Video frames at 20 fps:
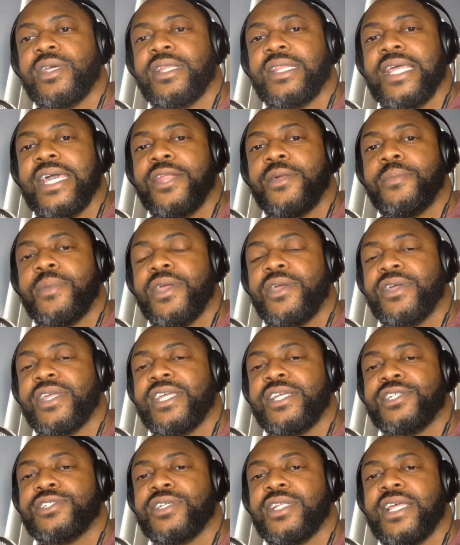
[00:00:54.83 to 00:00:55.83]
Atlanta Mayor
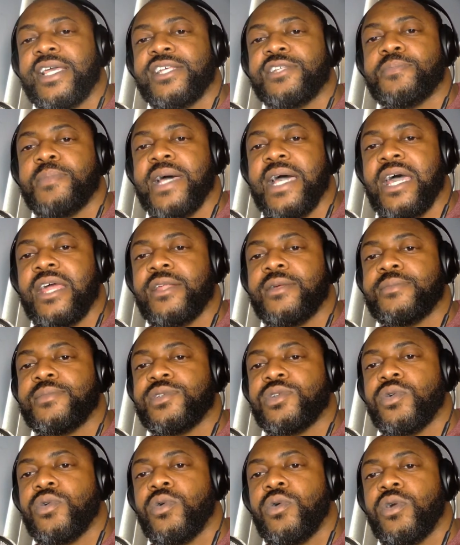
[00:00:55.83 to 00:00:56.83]
Keisha Lance
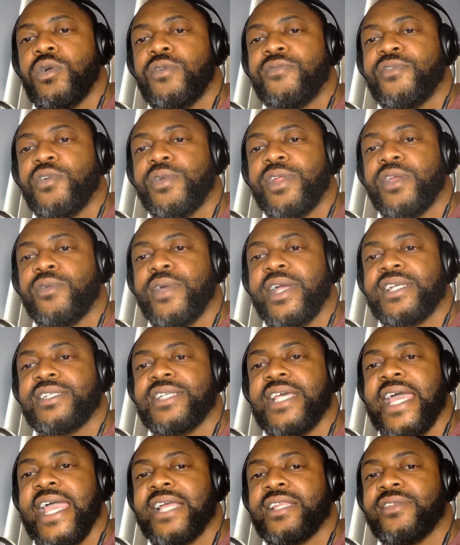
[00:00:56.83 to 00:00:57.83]
Bottoms or voting rights
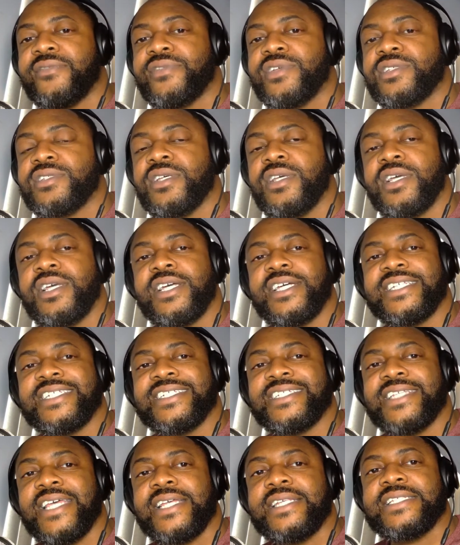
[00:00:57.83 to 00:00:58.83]
activist
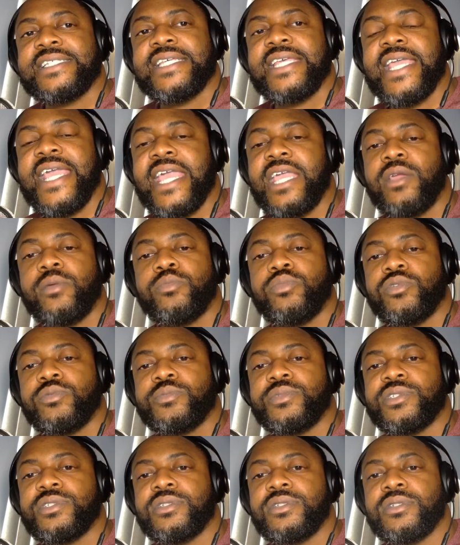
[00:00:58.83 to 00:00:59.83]
Stacey
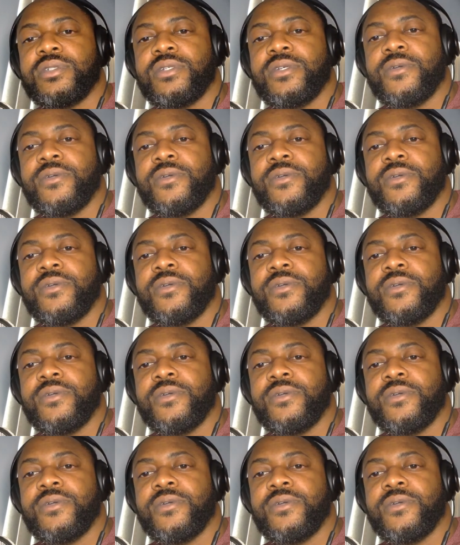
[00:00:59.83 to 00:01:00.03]
Abrams.